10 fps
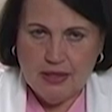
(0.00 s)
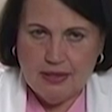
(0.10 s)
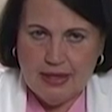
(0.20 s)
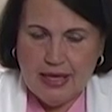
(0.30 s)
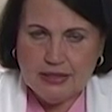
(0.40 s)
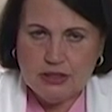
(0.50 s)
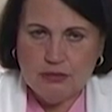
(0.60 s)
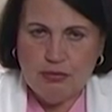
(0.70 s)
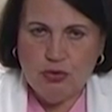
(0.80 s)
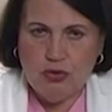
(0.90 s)
That's
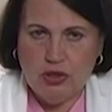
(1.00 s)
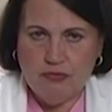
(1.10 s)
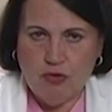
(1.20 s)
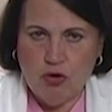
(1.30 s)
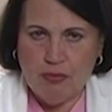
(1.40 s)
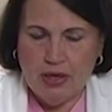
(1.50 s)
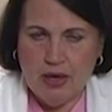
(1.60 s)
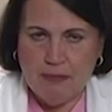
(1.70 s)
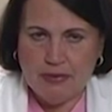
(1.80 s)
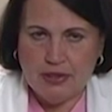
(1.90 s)
the beauty of
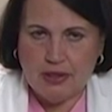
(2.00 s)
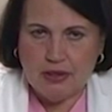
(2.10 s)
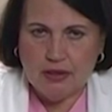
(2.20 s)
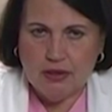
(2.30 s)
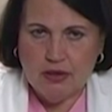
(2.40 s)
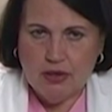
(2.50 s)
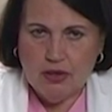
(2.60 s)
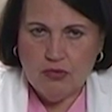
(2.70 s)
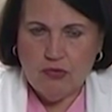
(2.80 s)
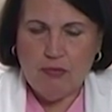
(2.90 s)
homeopathy.
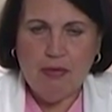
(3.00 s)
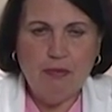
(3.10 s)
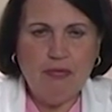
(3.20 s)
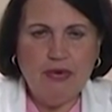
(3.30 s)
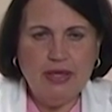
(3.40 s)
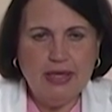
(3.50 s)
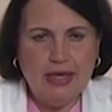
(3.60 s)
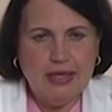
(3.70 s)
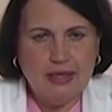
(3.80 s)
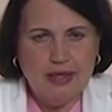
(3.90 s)
Remember
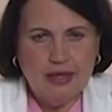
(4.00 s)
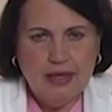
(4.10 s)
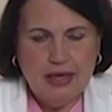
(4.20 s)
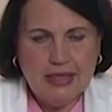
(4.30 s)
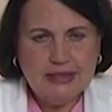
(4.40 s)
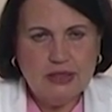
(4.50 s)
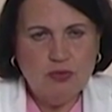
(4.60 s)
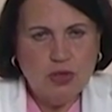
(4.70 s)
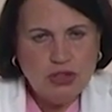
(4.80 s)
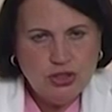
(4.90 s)
again, I said
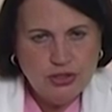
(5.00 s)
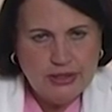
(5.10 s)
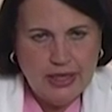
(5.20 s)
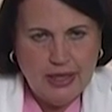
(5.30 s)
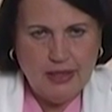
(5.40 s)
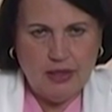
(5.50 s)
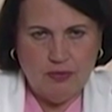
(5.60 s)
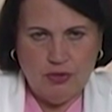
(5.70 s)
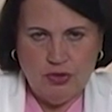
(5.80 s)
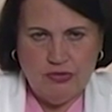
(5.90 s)
what you're
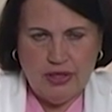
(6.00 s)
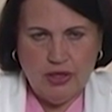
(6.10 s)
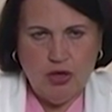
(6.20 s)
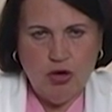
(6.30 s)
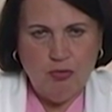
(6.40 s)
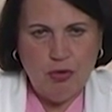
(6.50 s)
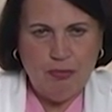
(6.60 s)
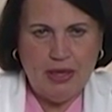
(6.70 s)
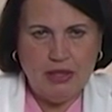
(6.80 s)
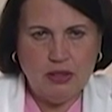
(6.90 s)
taking when you take a
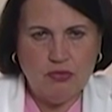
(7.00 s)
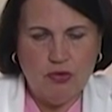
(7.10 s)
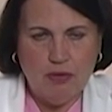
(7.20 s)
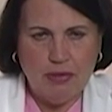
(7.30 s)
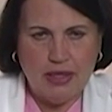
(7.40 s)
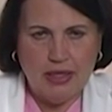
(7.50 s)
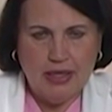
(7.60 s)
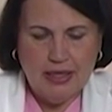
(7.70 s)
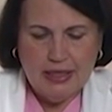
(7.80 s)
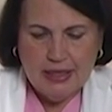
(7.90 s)
homeopathic remedy
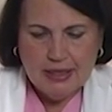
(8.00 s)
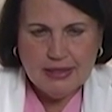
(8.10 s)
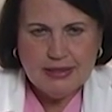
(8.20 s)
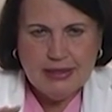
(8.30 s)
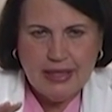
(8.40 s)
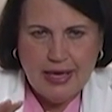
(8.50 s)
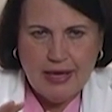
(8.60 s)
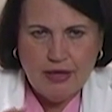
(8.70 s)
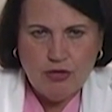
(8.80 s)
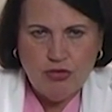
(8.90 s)
is the
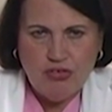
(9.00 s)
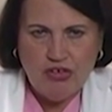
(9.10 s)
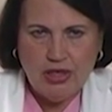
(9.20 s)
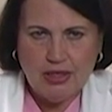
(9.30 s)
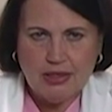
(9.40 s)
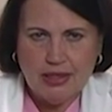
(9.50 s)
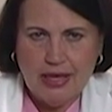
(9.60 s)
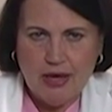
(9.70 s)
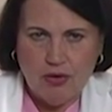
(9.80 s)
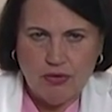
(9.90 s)
energy
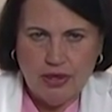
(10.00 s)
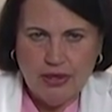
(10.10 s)
cloud,